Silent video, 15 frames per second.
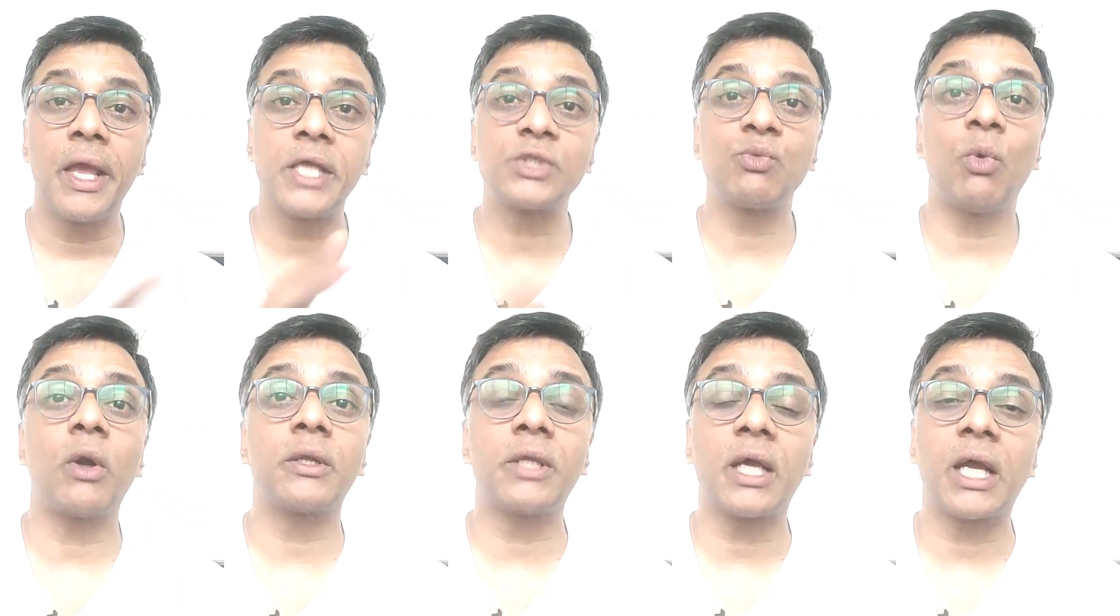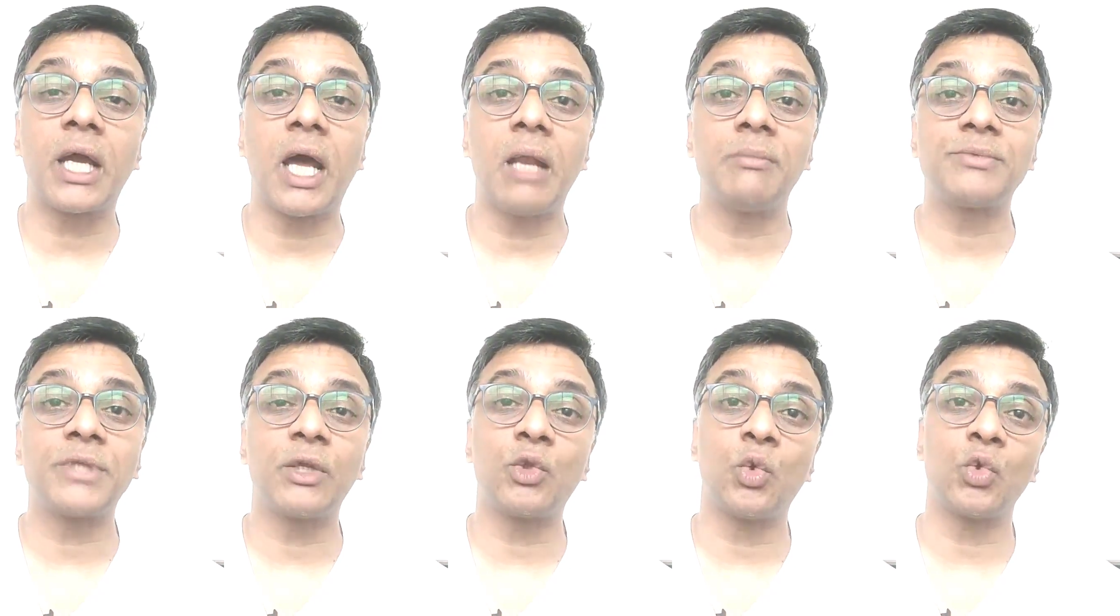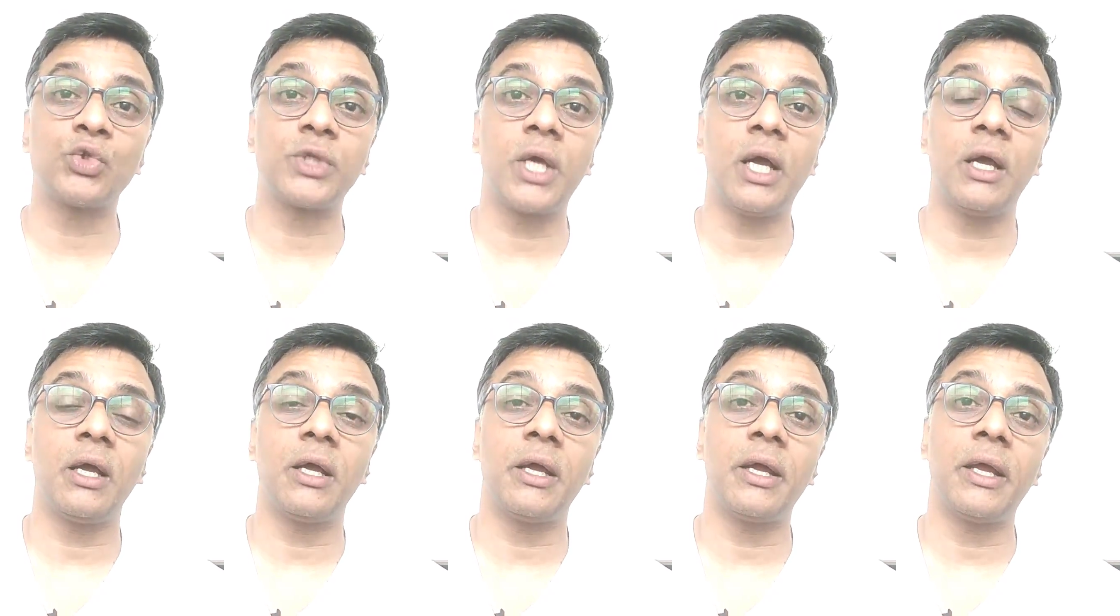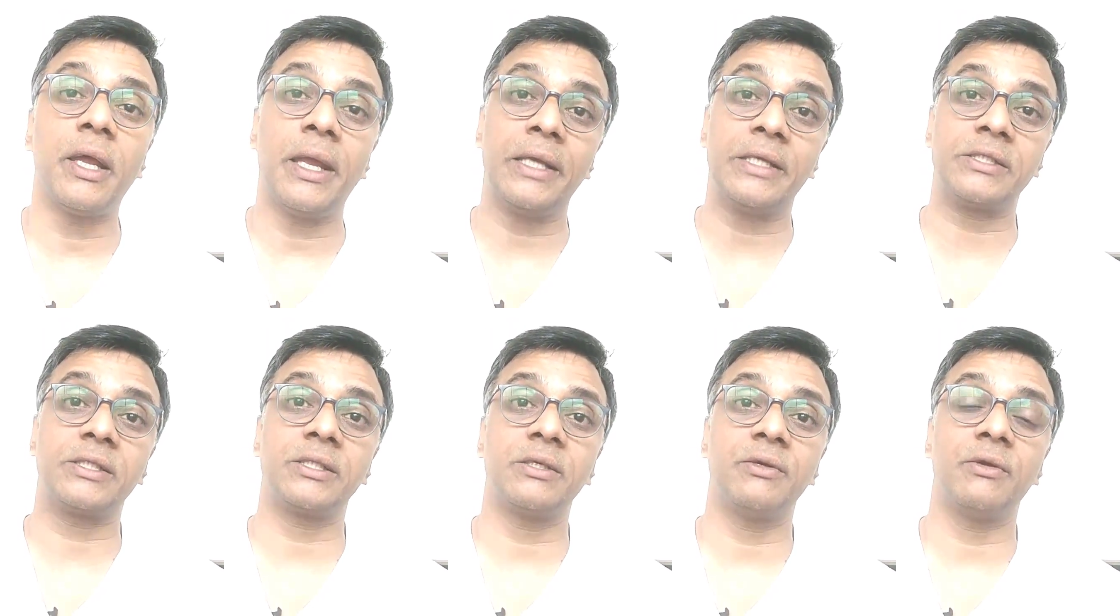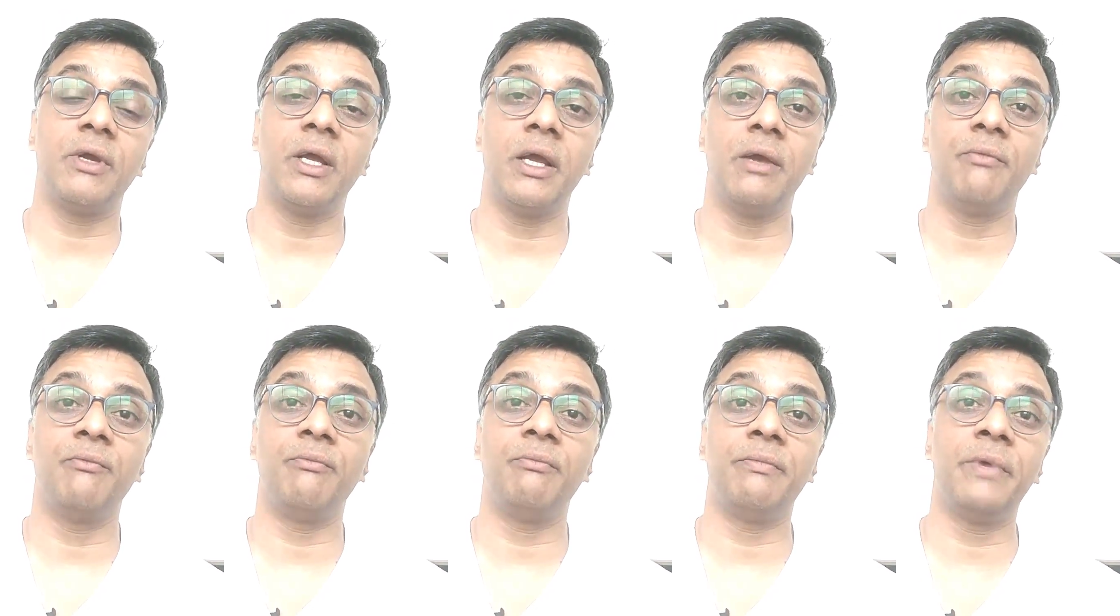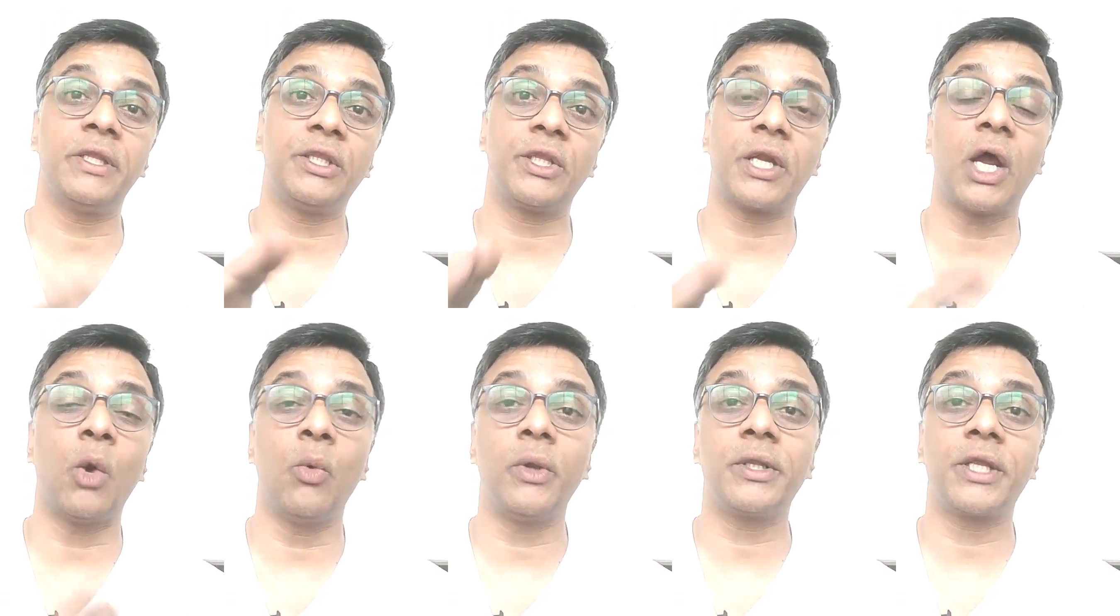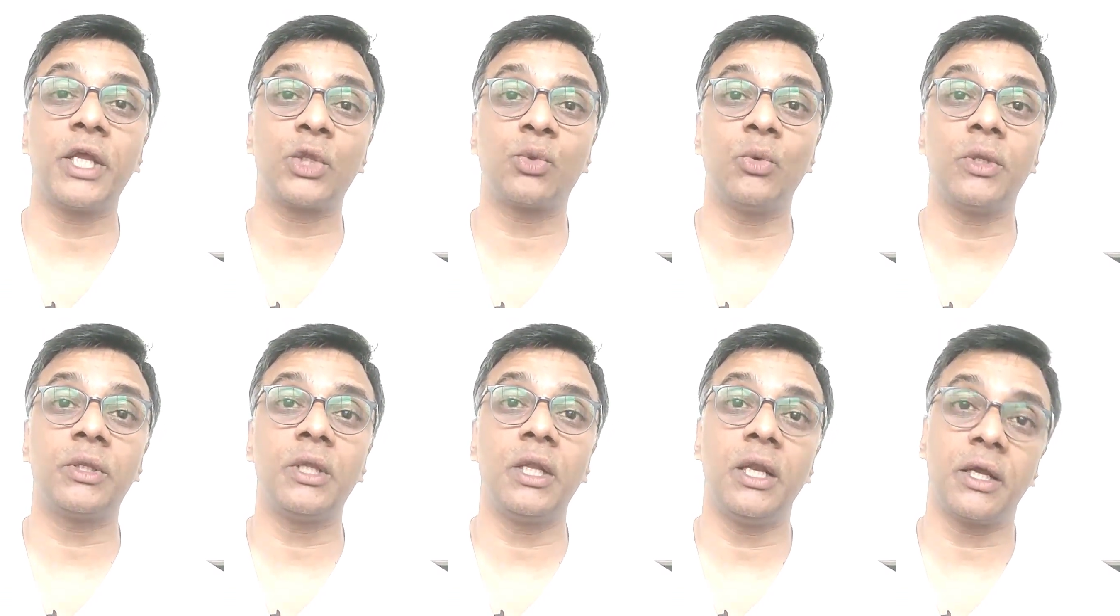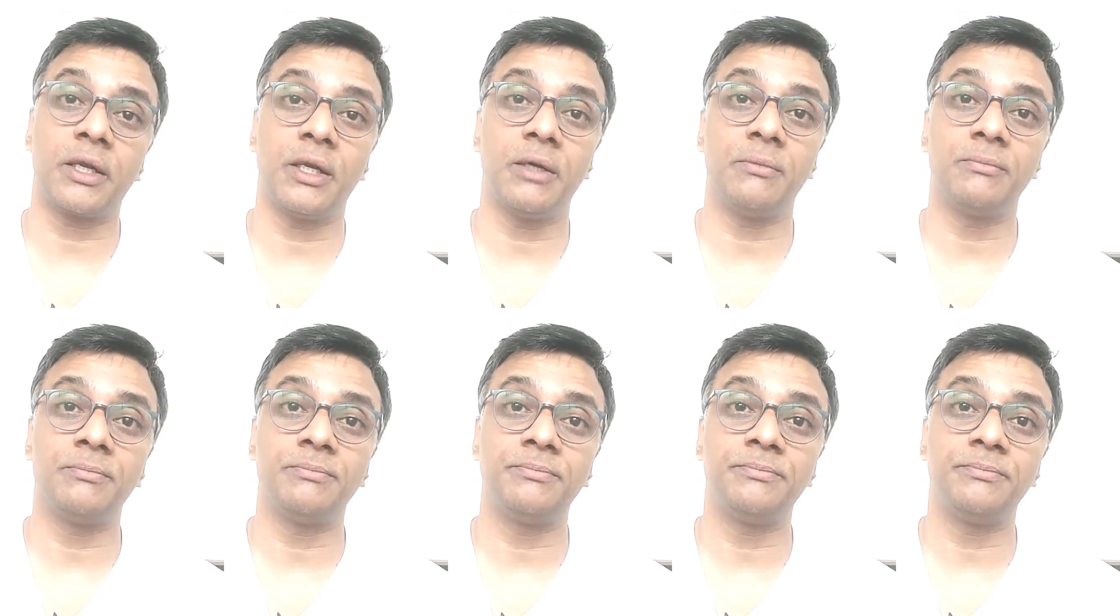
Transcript: is what the Kal Sarp Dosha is, with Rahu and Ketu in the Lagna.